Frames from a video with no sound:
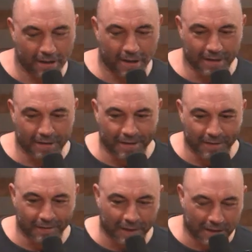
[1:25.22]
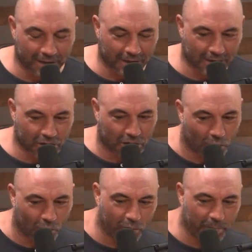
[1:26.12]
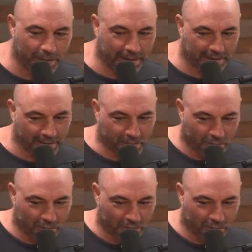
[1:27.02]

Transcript: The idea of a soul being some